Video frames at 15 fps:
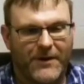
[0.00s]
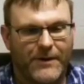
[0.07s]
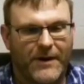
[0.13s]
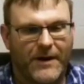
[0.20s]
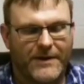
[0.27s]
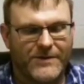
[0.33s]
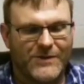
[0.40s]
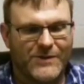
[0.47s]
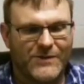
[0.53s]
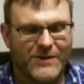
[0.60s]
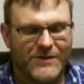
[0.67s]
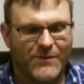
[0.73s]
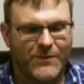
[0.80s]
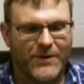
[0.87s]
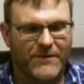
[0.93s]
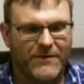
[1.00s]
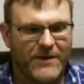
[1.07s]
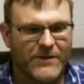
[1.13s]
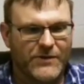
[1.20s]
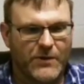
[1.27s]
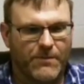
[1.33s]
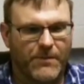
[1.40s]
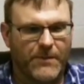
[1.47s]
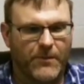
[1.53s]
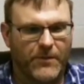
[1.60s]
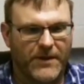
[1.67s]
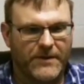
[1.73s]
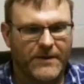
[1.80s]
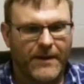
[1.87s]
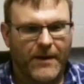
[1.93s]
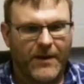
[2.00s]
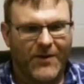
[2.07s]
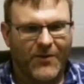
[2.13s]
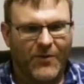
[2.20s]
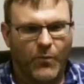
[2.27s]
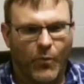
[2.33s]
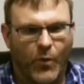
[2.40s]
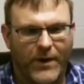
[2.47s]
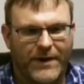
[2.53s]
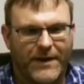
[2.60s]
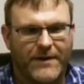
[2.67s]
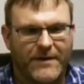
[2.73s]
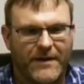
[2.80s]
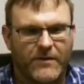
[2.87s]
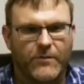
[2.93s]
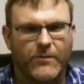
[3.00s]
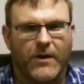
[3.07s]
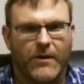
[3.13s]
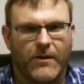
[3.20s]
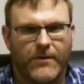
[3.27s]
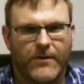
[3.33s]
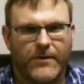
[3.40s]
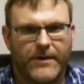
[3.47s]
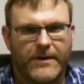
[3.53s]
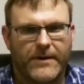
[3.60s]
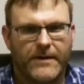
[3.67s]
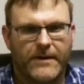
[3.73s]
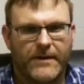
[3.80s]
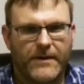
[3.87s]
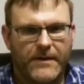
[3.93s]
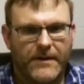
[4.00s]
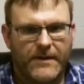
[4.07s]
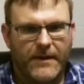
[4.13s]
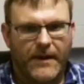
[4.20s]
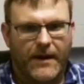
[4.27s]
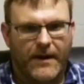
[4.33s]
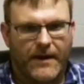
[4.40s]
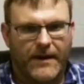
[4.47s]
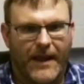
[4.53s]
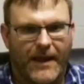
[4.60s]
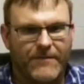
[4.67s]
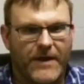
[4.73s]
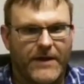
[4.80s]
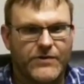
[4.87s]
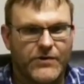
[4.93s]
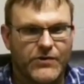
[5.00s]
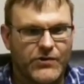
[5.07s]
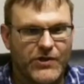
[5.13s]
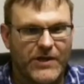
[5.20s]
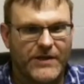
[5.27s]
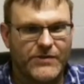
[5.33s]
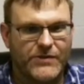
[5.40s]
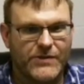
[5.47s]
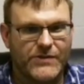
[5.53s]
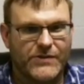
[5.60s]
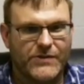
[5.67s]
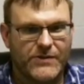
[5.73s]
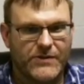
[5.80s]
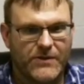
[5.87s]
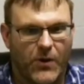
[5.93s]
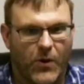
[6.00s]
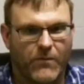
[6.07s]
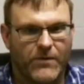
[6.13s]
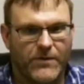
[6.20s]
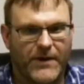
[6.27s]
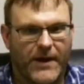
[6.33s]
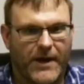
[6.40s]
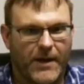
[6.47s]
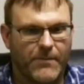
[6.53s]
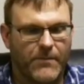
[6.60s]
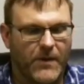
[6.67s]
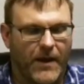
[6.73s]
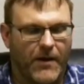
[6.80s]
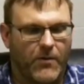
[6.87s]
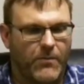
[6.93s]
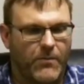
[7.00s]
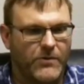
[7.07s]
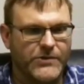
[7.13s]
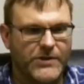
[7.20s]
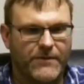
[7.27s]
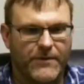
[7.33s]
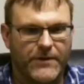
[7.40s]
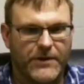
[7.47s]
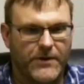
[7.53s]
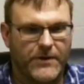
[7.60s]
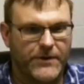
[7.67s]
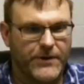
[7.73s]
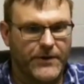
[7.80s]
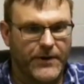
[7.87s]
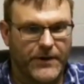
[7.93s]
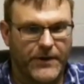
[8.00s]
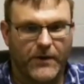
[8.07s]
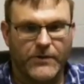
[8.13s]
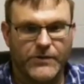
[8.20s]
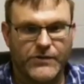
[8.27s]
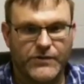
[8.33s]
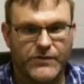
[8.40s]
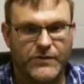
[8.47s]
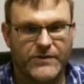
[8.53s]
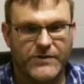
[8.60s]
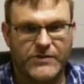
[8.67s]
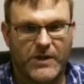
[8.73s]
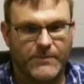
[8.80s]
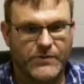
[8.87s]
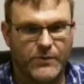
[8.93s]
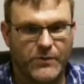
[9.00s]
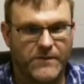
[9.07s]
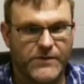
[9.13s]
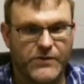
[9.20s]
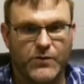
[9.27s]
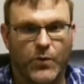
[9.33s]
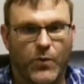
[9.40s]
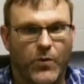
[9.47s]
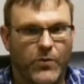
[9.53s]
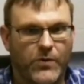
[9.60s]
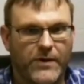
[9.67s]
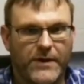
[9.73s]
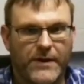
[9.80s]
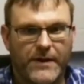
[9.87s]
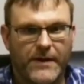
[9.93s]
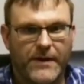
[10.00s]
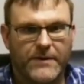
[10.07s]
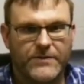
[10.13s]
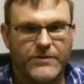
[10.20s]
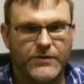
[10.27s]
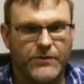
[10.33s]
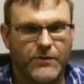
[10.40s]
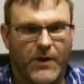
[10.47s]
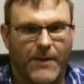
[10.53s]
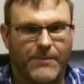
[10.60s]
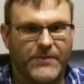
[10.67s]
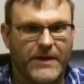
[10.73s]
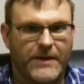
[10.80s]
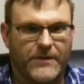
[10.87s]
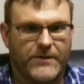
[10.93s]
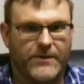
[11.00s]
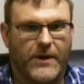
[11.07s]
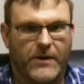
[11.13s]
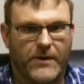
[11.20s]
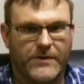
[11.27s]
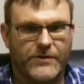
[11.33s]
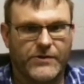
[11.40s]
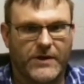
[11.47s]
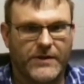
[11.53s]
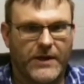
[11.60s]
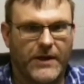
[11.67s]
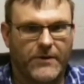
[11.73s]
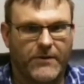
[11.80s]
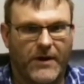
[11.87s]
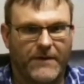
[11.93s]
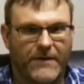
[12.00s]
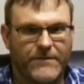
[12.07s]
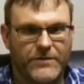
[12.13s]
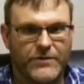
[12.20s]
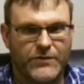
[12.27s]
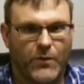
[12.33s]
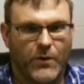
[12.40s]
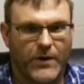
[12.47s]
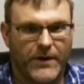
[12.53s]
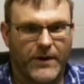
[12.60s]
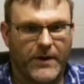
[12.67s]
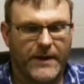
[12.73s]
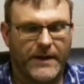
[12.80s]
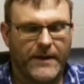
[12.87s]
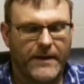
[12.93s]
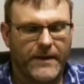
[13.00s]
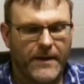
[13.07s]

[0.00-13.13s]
that are successful in aviation are people that want to continue to learn. Aviation changes over time. Almost every year you're going to go to some sort of school to update your knowledge on the aircraft that you're working on.